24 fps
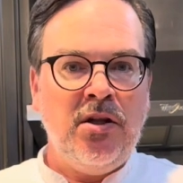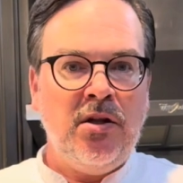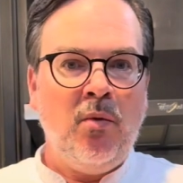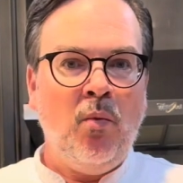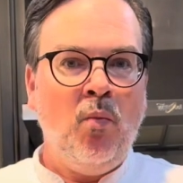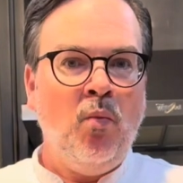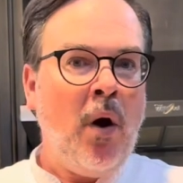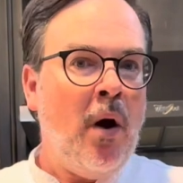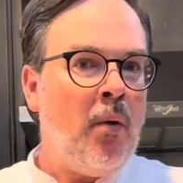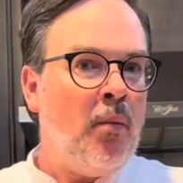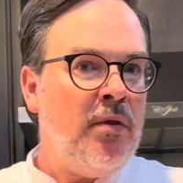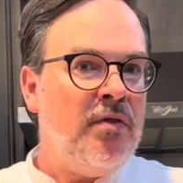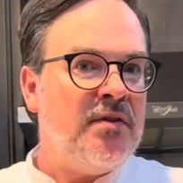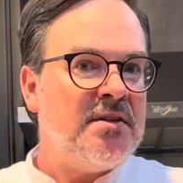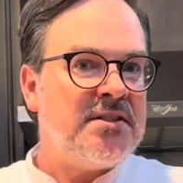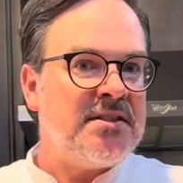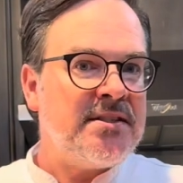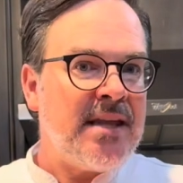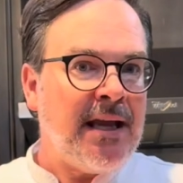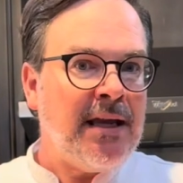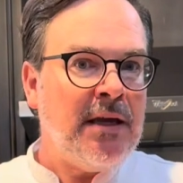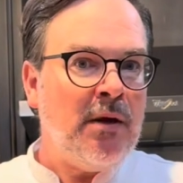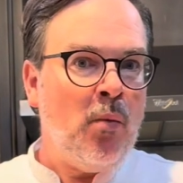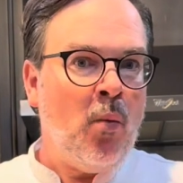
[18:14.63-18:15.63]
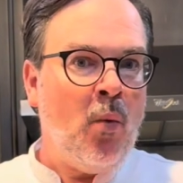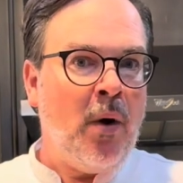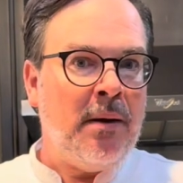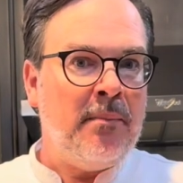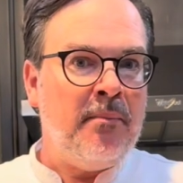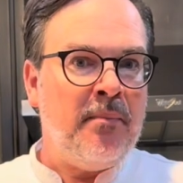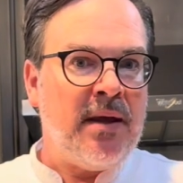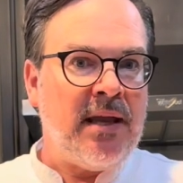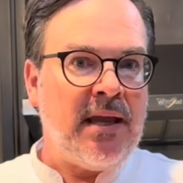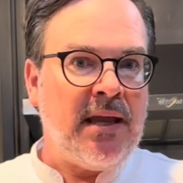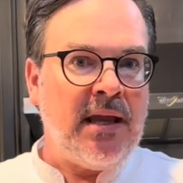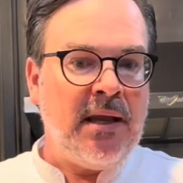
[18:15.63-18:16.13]
what would the second one
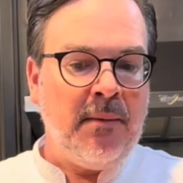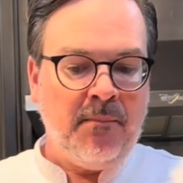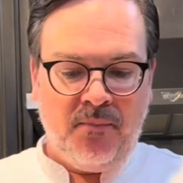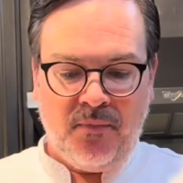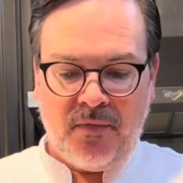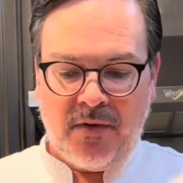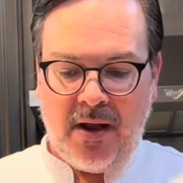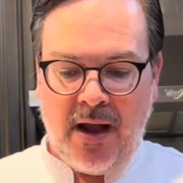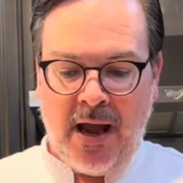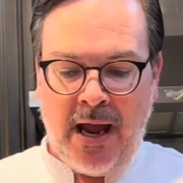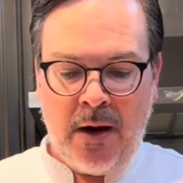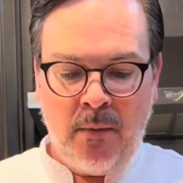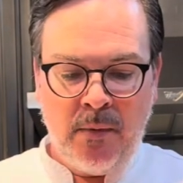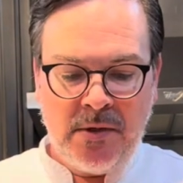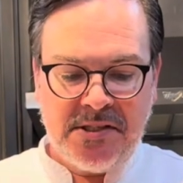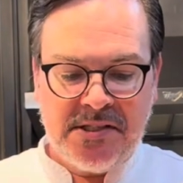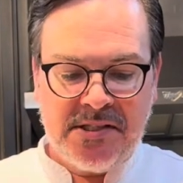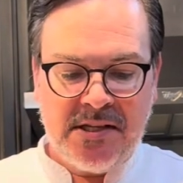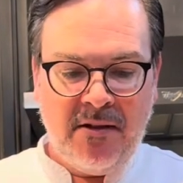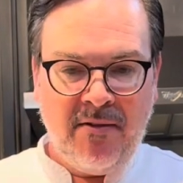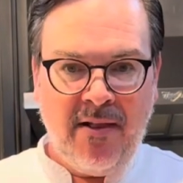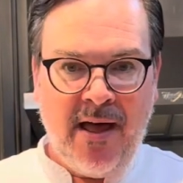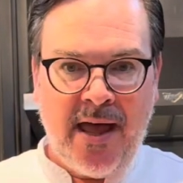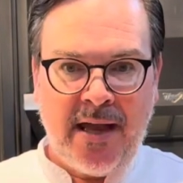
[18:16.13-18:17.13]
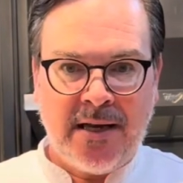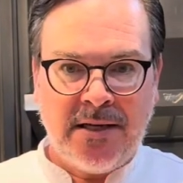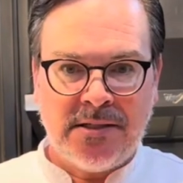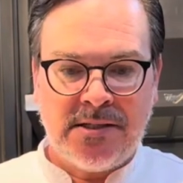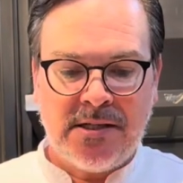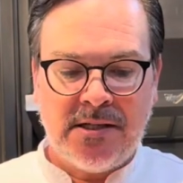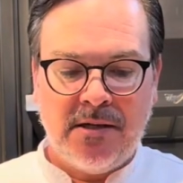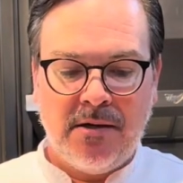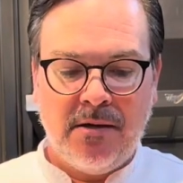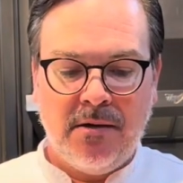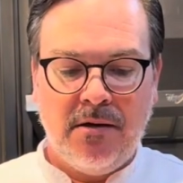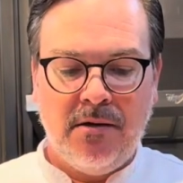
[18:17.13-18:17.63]
be? I would
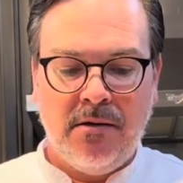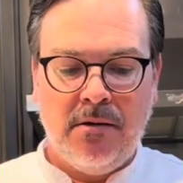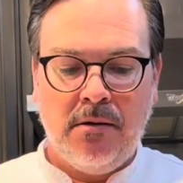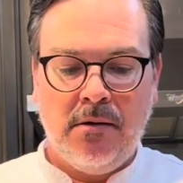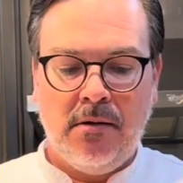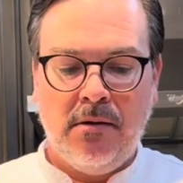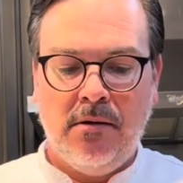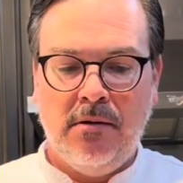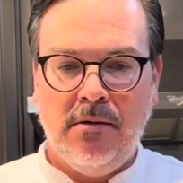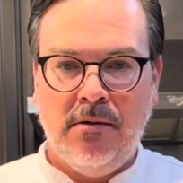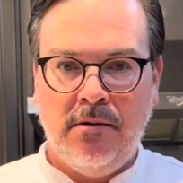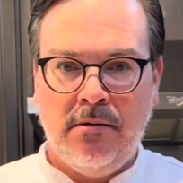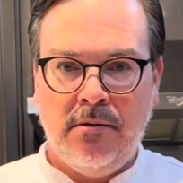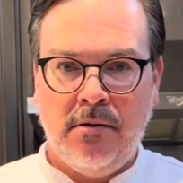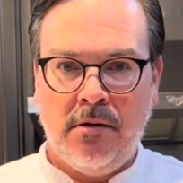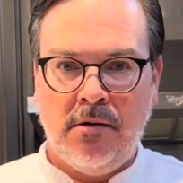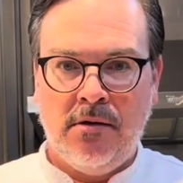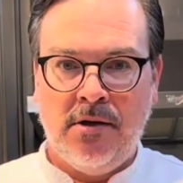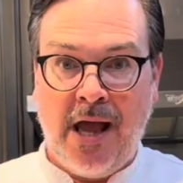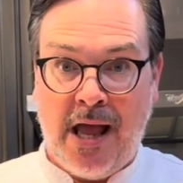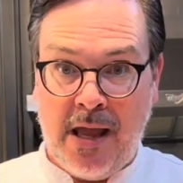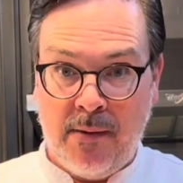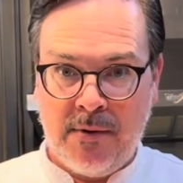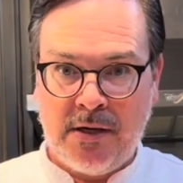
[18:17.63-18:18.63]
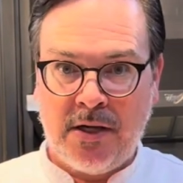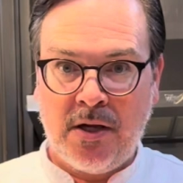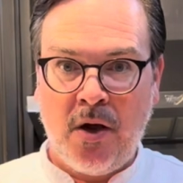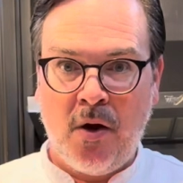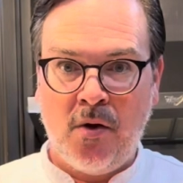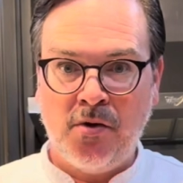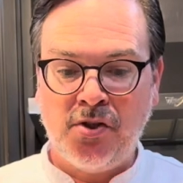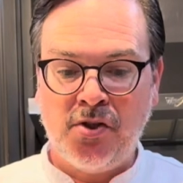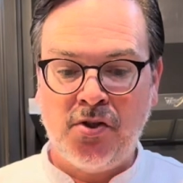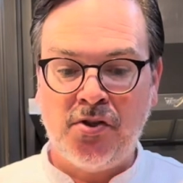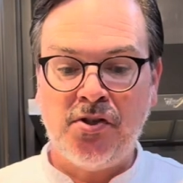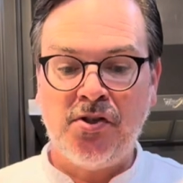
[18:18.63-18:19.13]
select Diamond
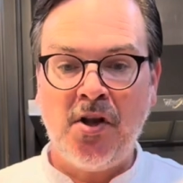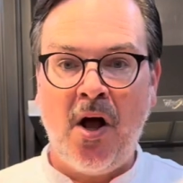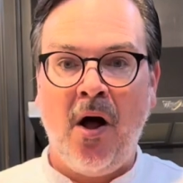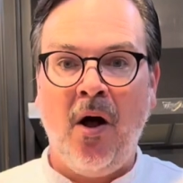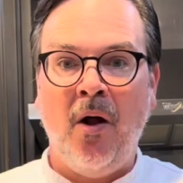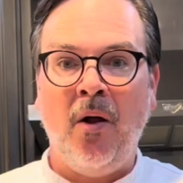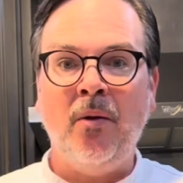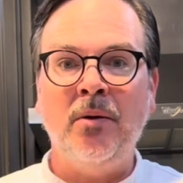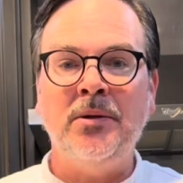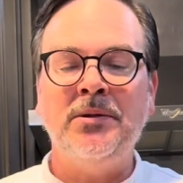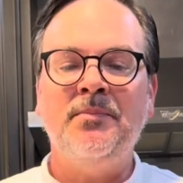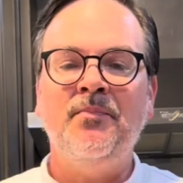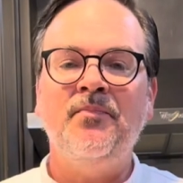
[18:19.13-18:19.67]
Kosher Salt.